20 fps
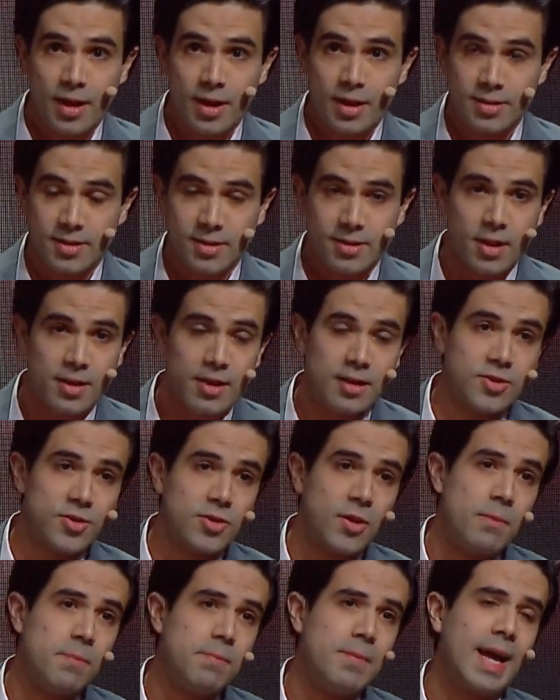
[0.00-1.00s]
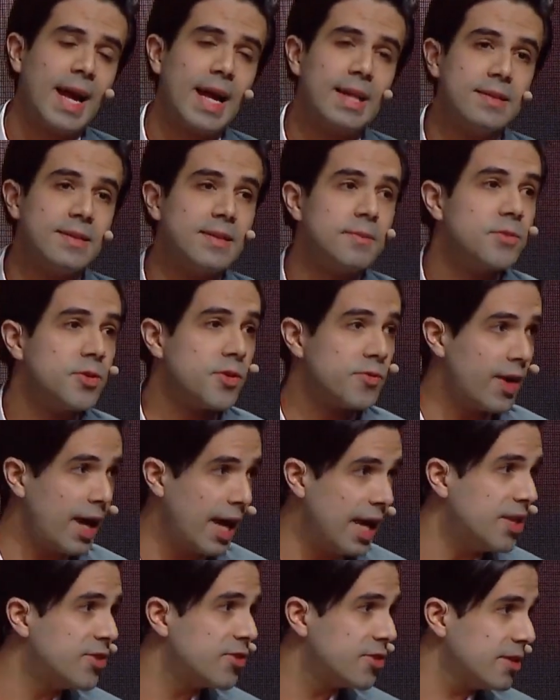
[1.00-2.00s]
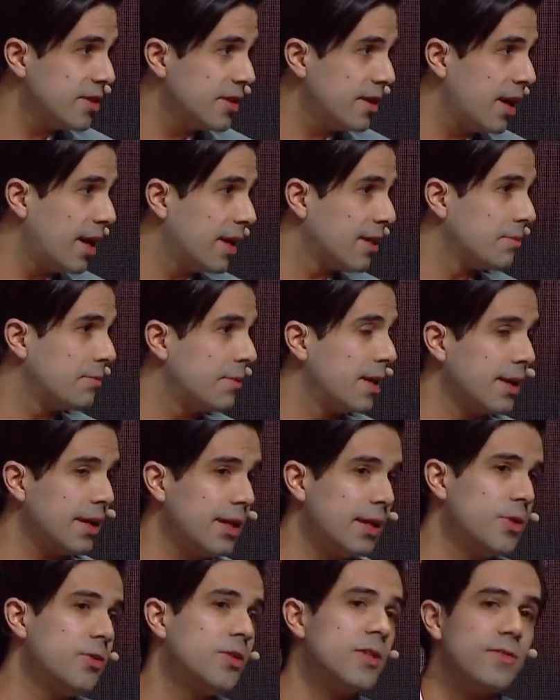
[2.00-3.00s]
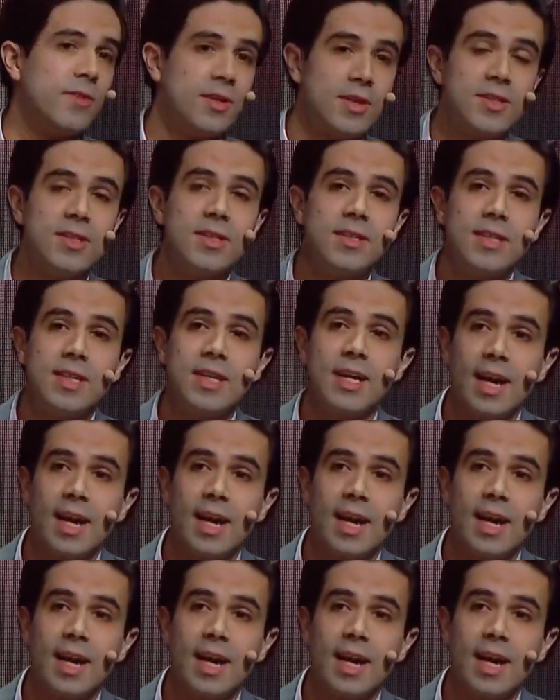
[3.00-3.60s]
studying some mechanisms of aging at McGill University in